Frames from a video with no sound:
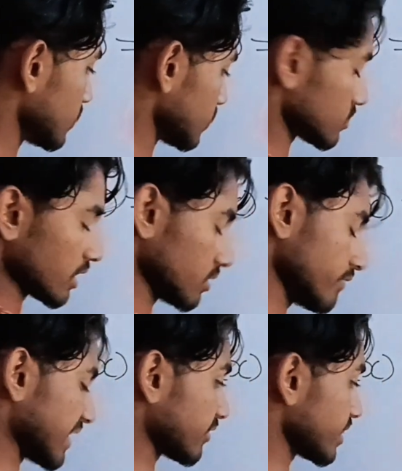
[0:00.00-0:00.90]
sorry, the
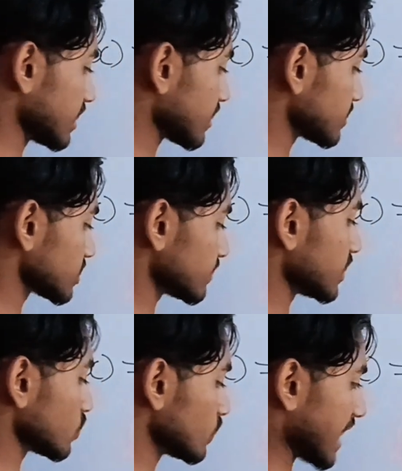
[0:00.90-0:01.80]
factorial increases by
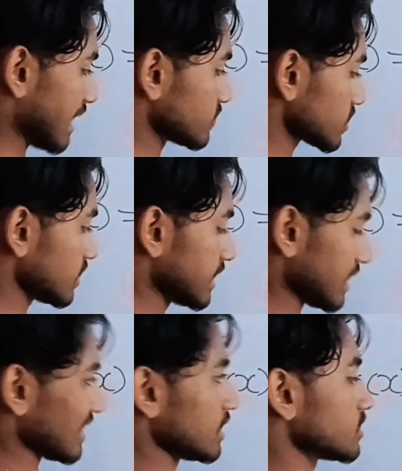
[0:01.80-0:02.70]
2 times
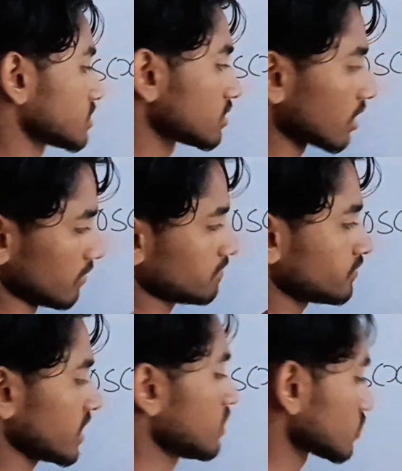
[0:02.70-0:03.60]
in each
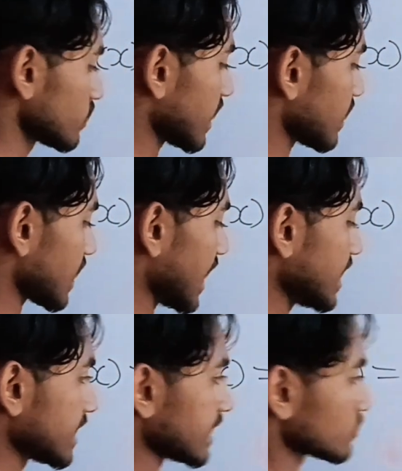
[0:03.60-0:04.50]
term. So you can
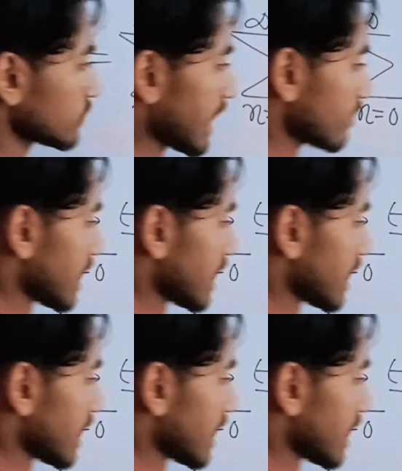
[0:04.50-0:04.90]
write it as, we have